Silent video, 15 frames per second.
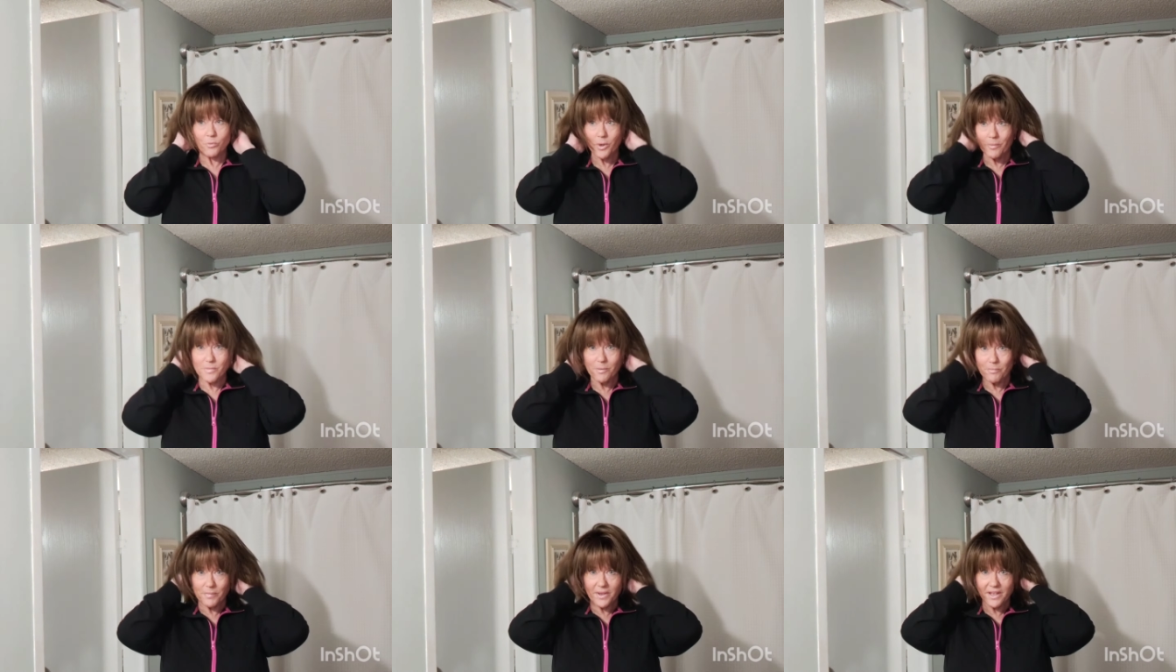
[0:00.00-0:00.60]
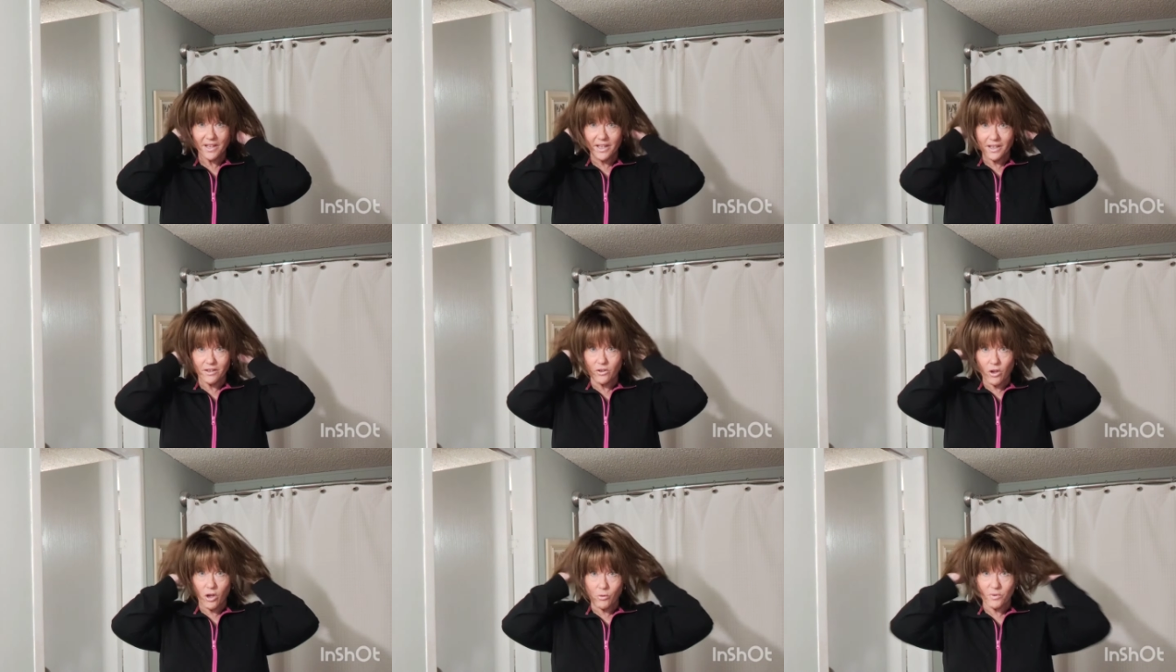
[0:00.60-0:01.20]
rub the big
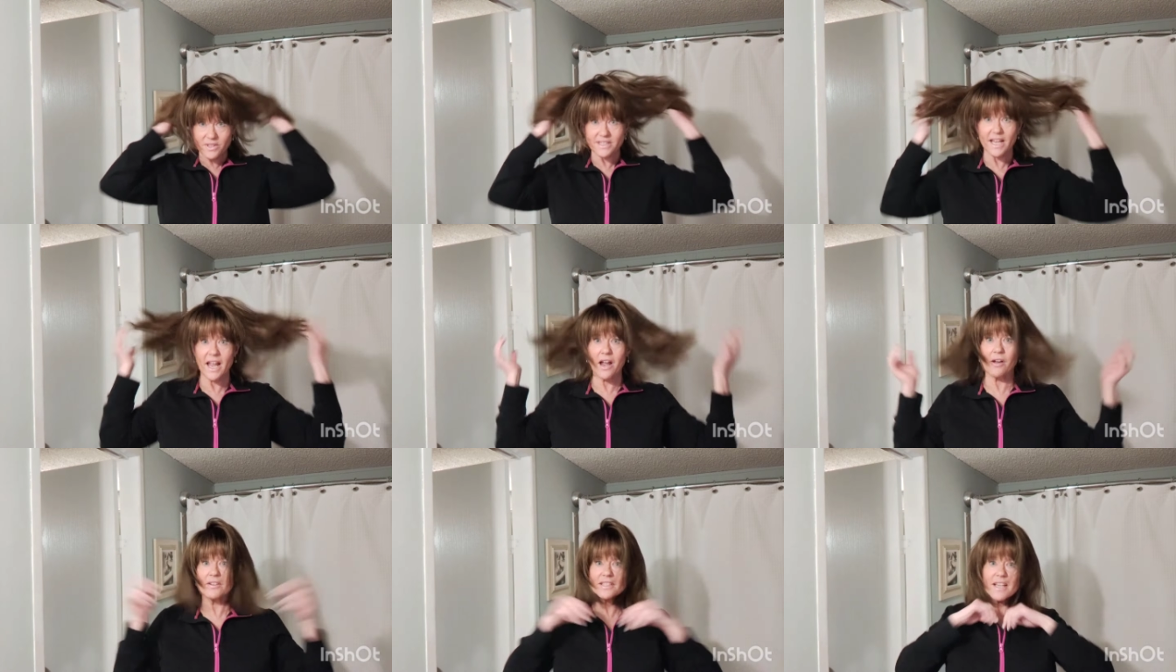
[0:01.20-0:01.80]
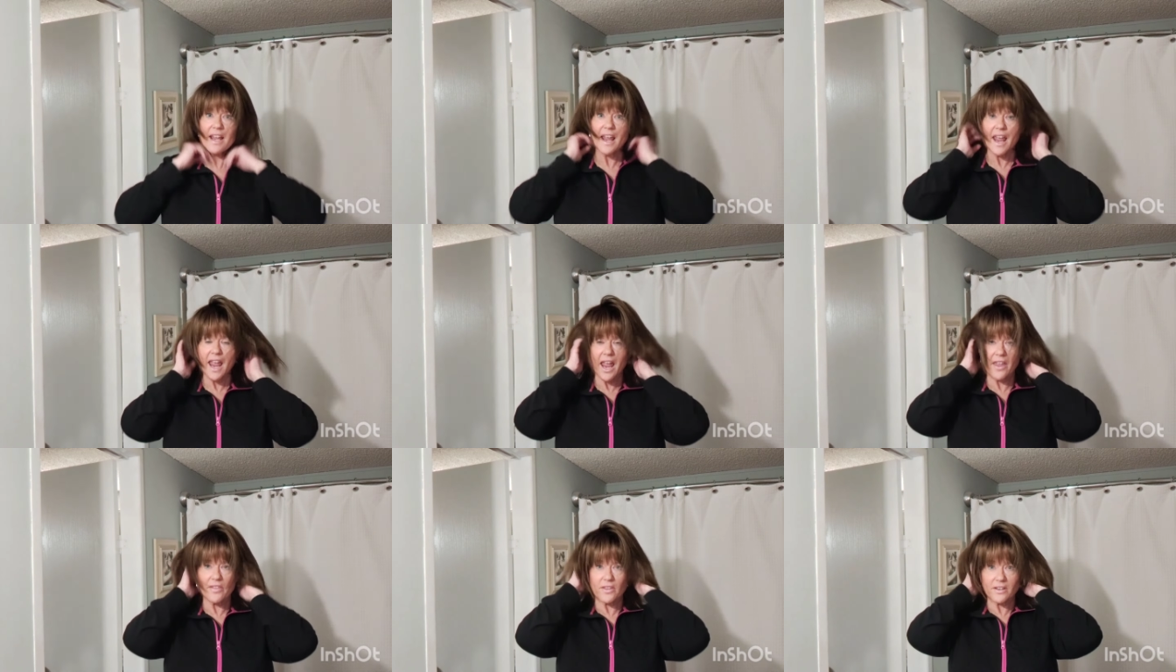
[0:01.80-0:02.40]
long ones out
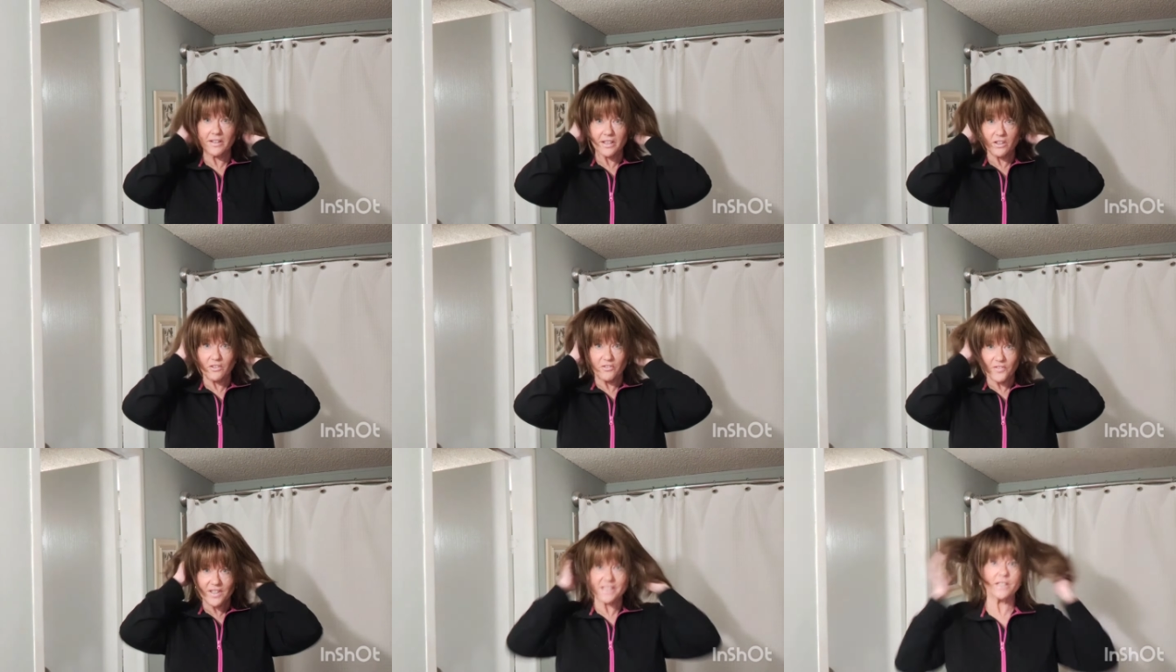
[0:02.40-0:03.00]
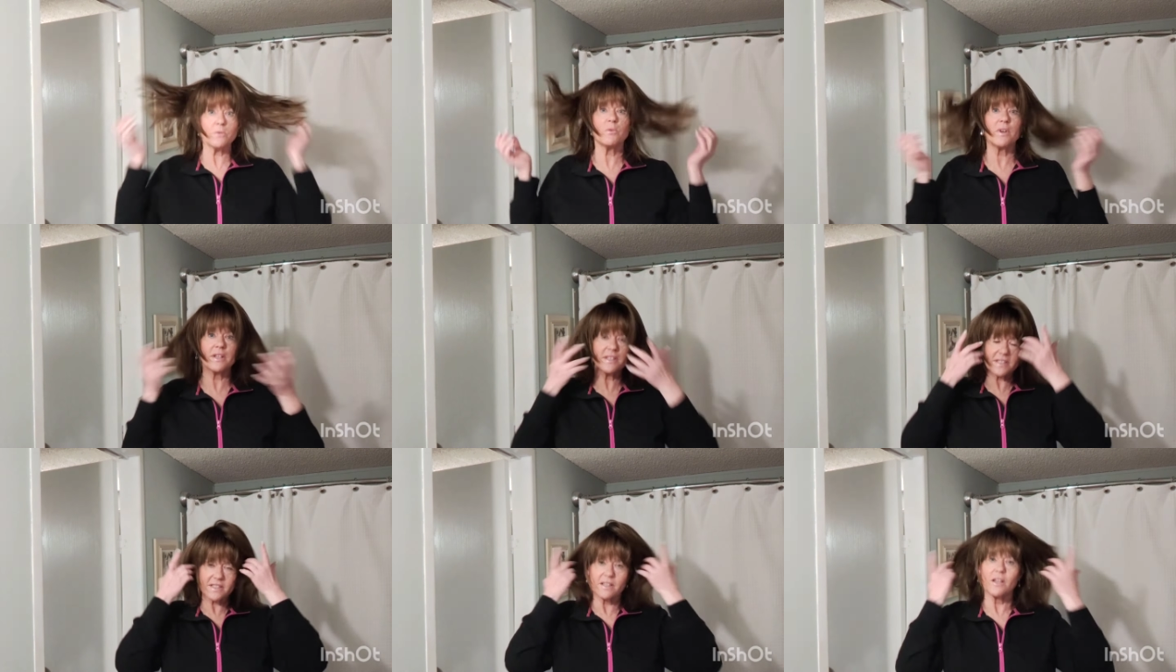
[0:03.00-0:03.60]
and the little fuzzy
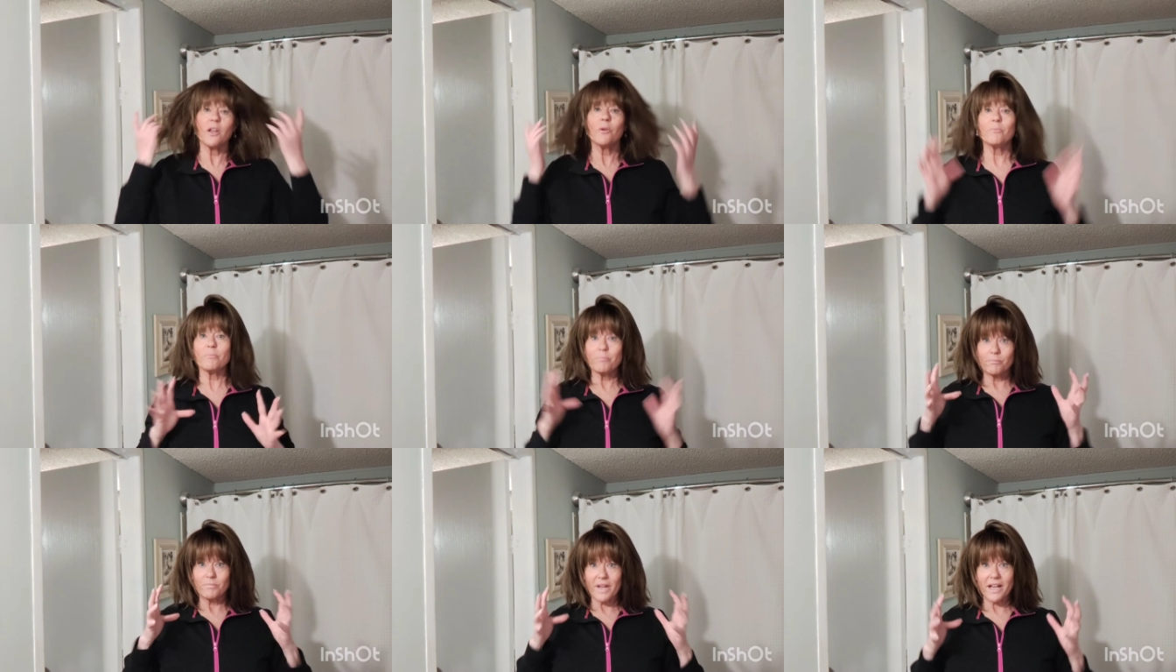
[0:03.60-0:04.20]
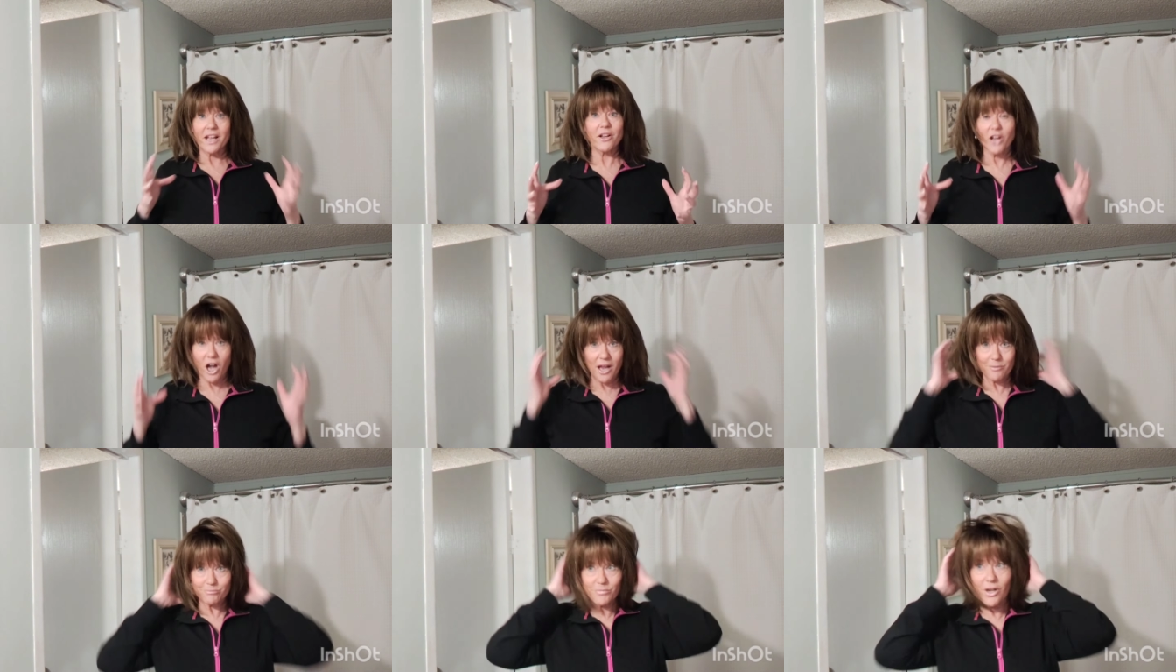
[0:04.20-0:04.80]
ones like a
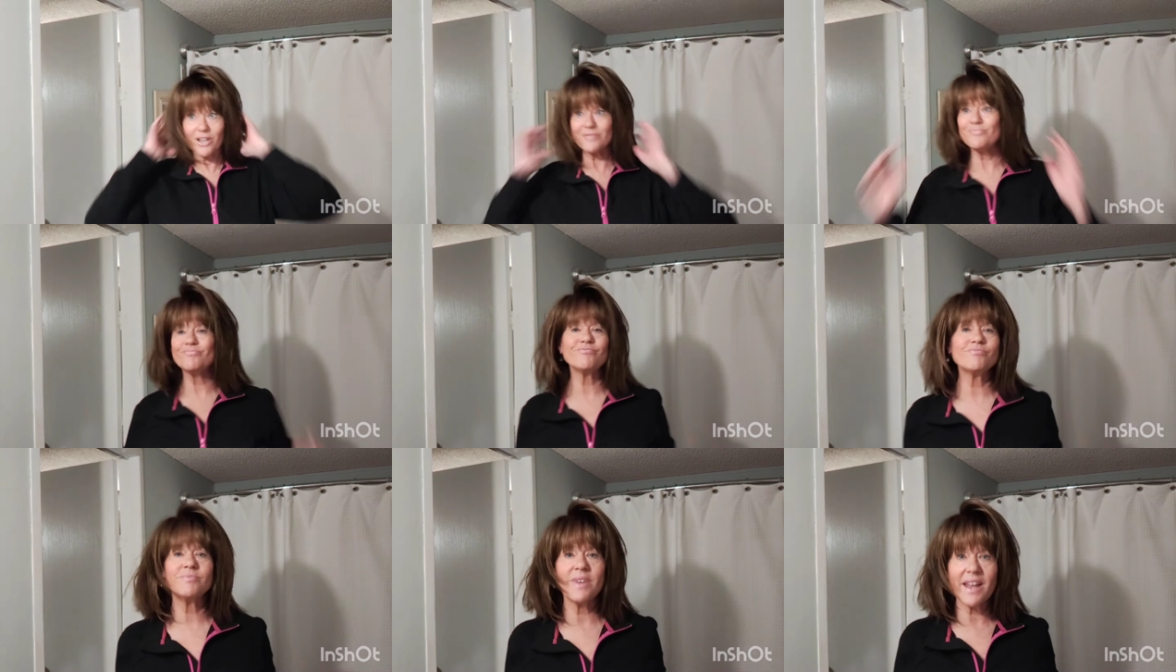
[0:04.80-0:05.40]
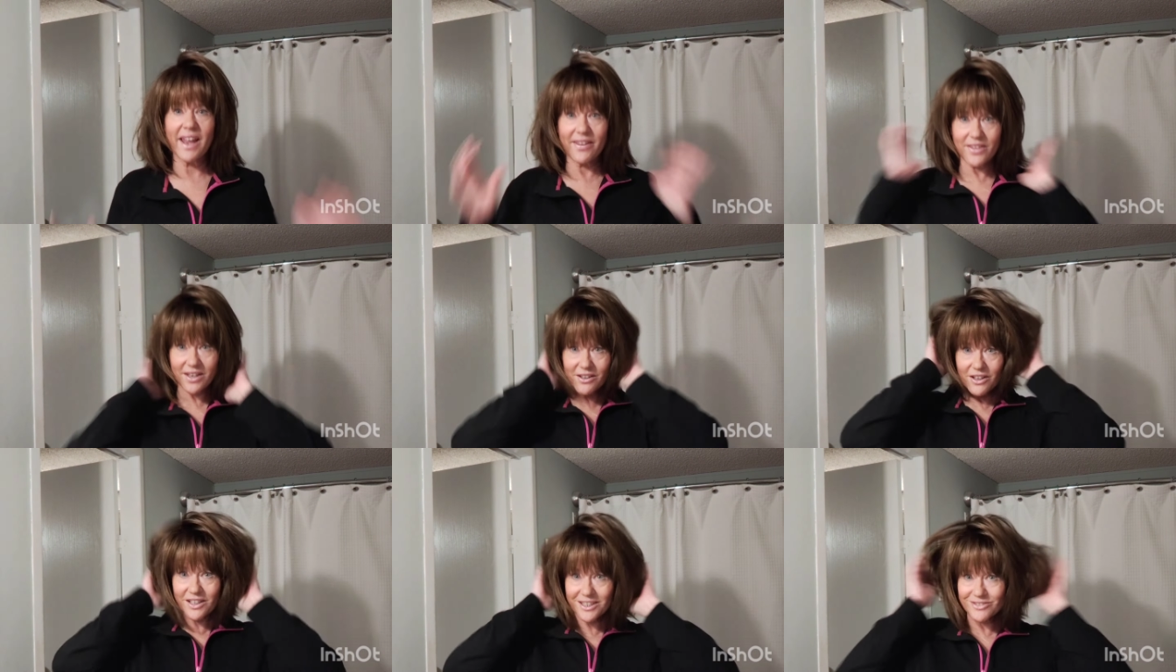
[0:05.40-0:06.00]
cotton ball. And
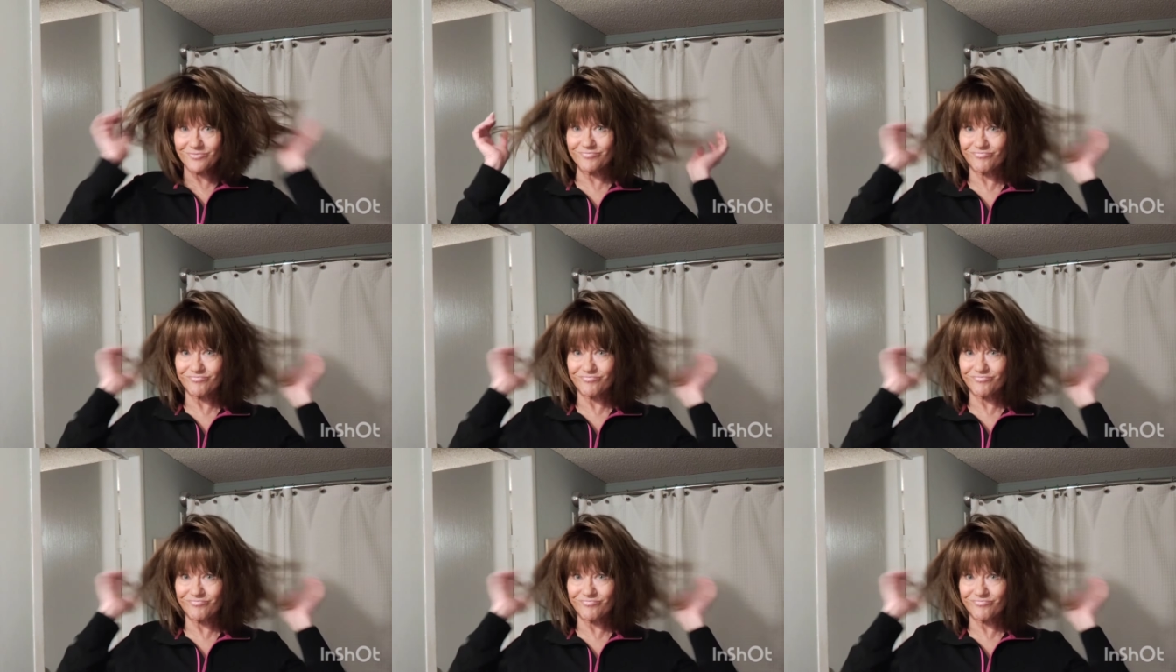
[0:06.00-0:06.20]
then look,